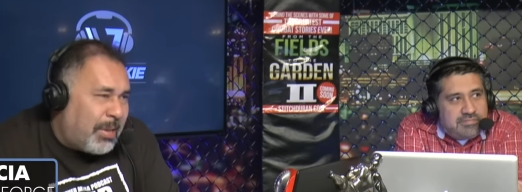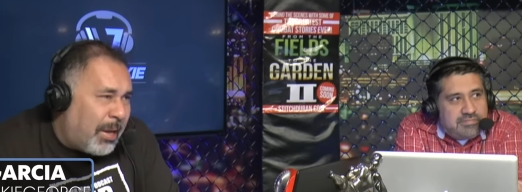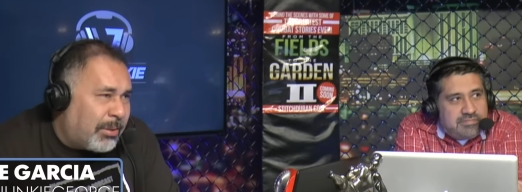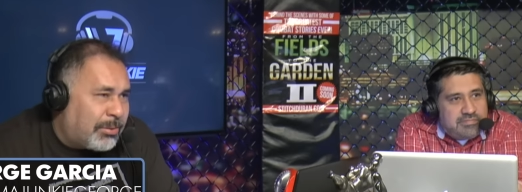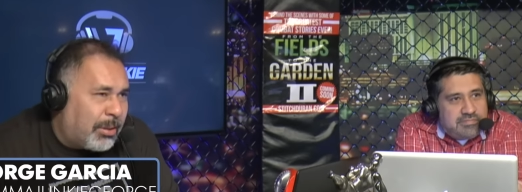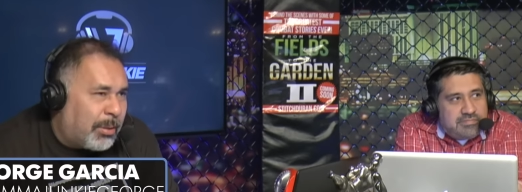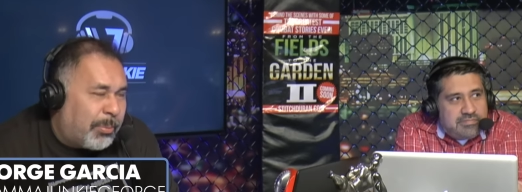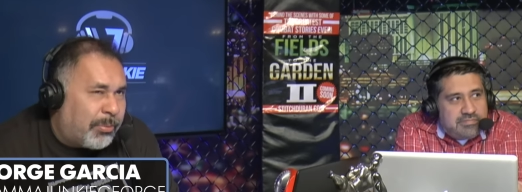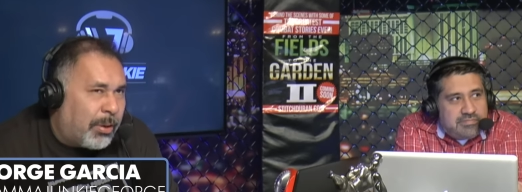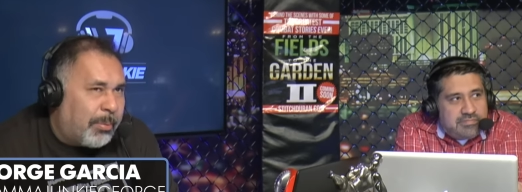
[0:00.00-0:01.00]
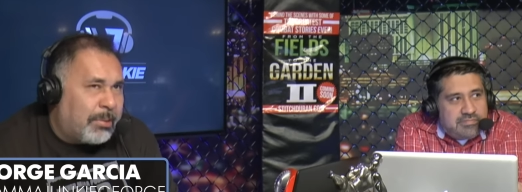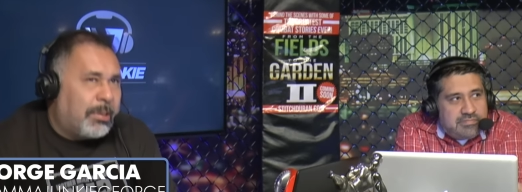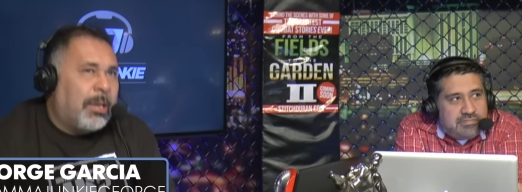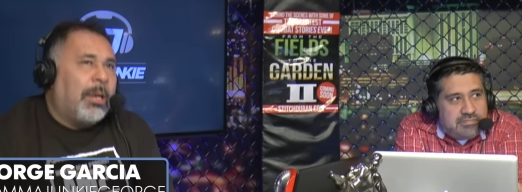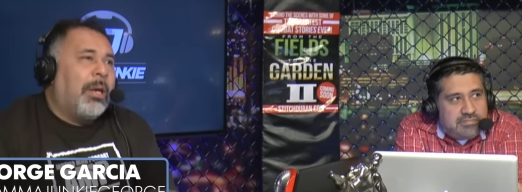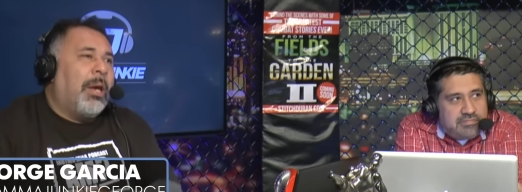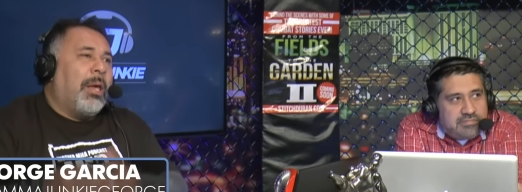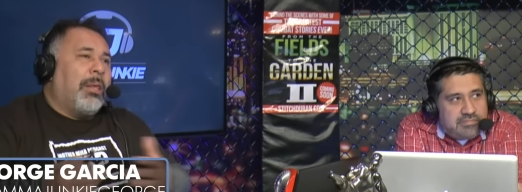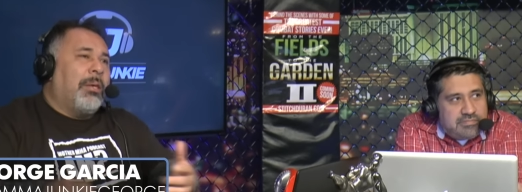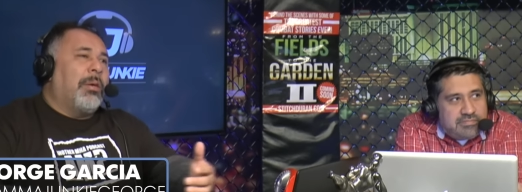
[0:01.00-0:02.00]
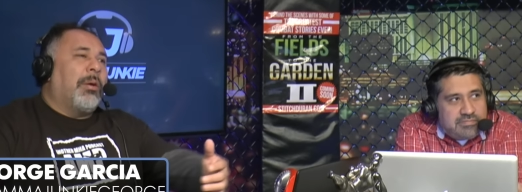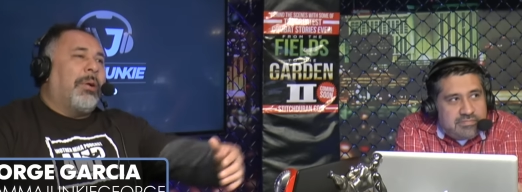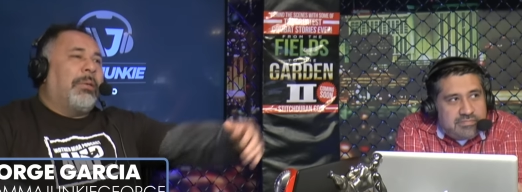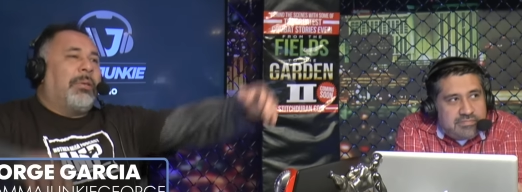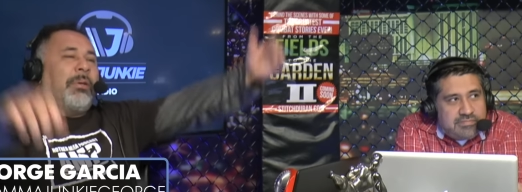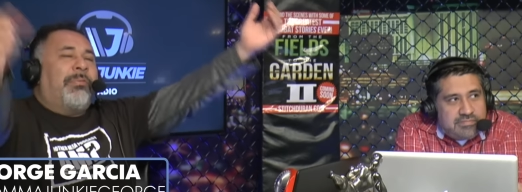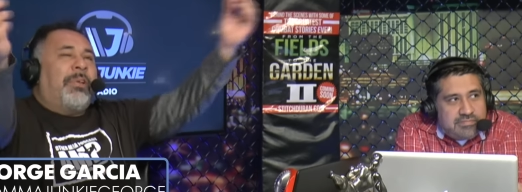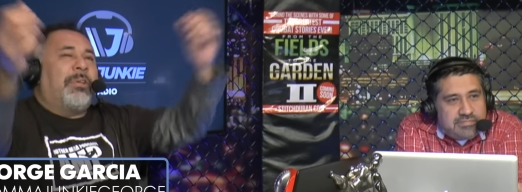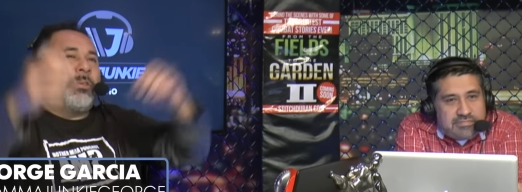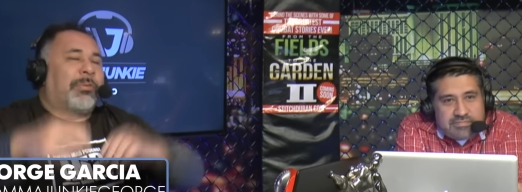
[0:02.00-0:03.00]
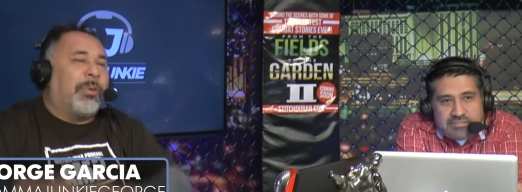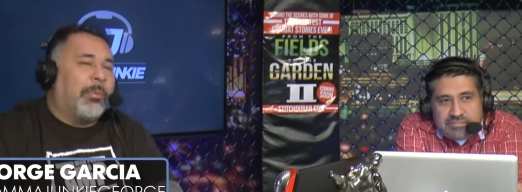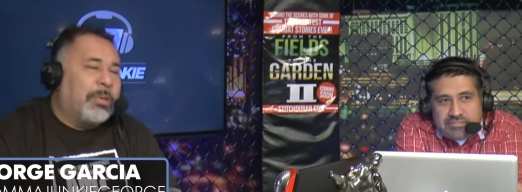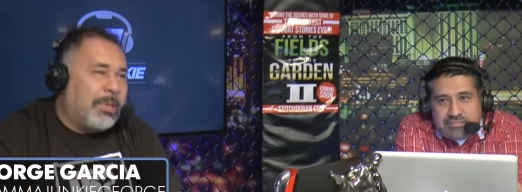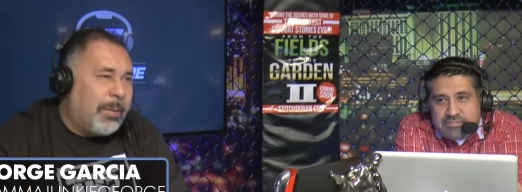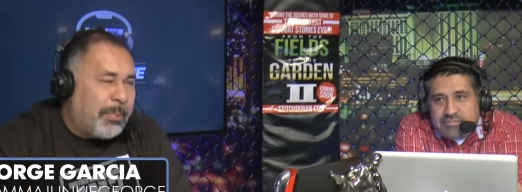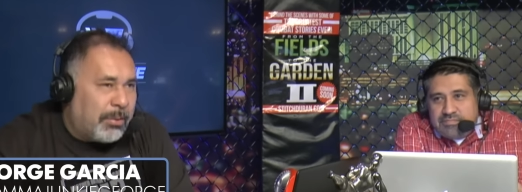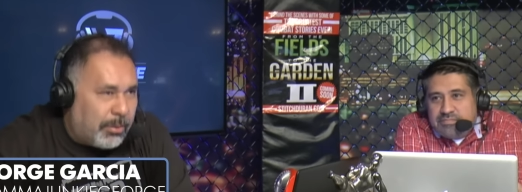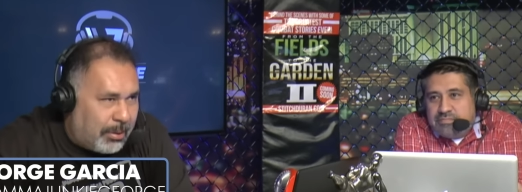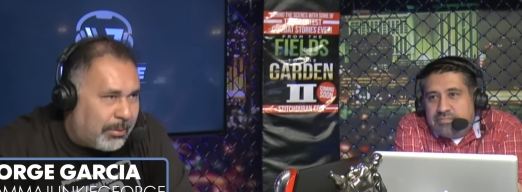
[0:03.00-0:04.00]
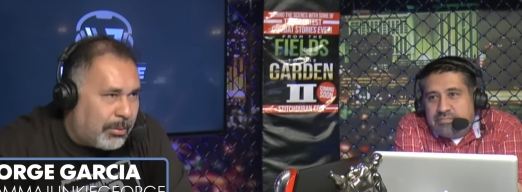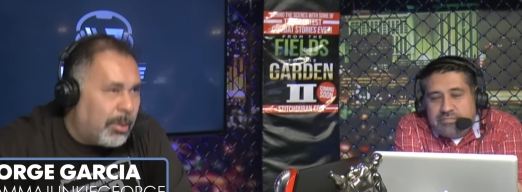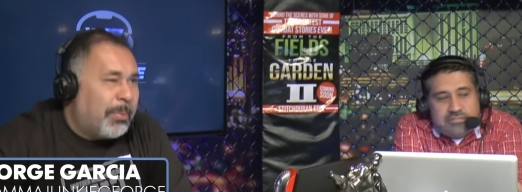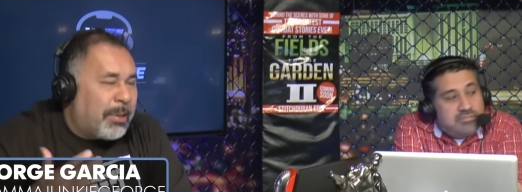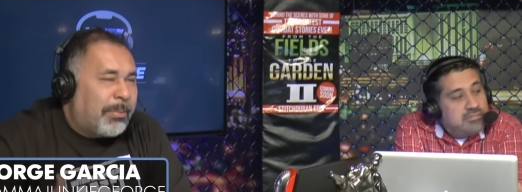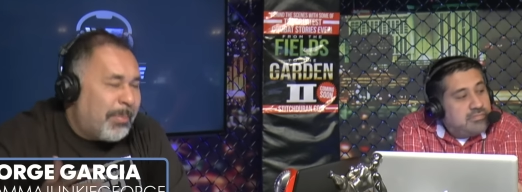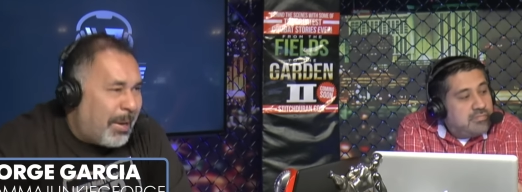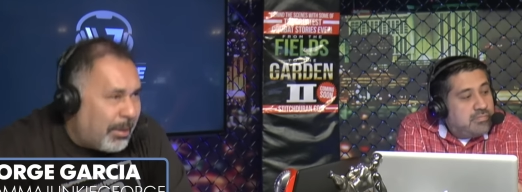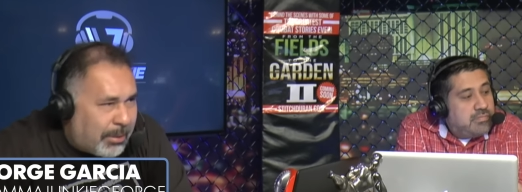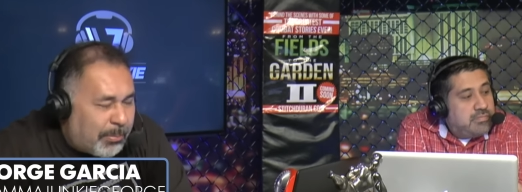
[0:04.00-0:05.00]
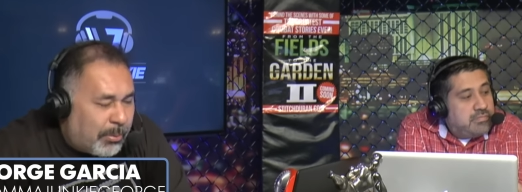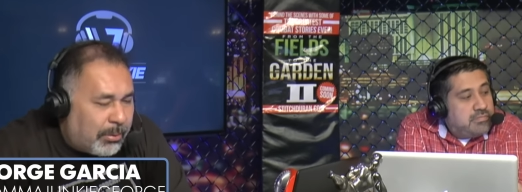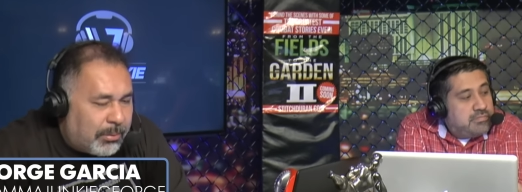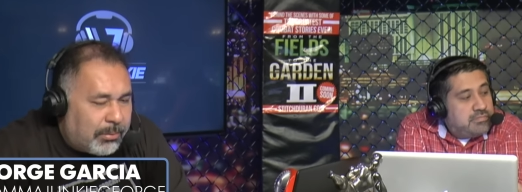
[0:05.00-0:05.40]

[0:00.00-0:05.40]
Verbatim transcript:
Speaker 1: not a stellar performance, and then you go out there and finish the former champion? Do you think you become the man at that point?